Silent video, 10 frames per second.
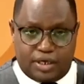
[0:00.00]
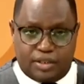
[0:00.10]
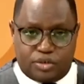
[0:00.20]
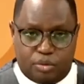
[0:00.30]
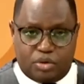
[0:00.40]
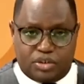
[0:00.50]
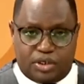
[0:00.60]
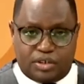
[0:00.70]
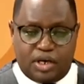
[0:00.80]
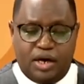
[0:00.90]
And the sole
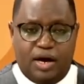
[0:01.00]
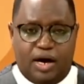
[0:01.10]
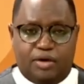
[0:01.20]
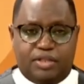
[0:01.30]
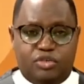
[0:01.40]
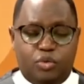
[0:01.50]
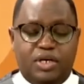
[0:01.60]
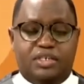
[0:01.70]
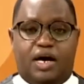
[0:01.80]
question is, how then do we